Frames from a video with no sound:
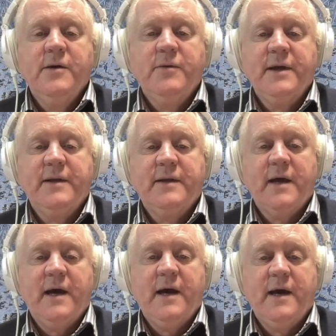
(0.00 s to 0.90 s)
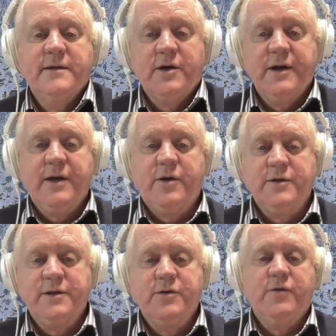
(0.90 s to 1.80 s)
with tonic
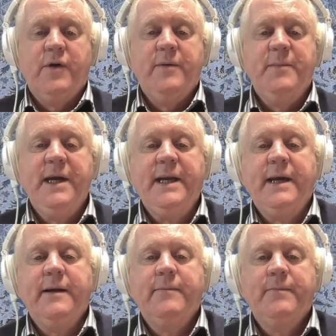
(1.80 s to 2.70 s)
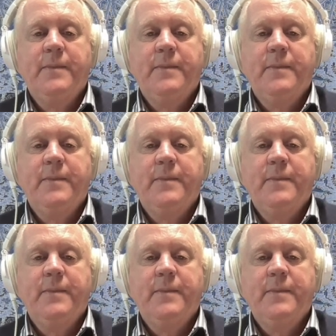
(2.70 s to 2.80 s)
contour on meaning.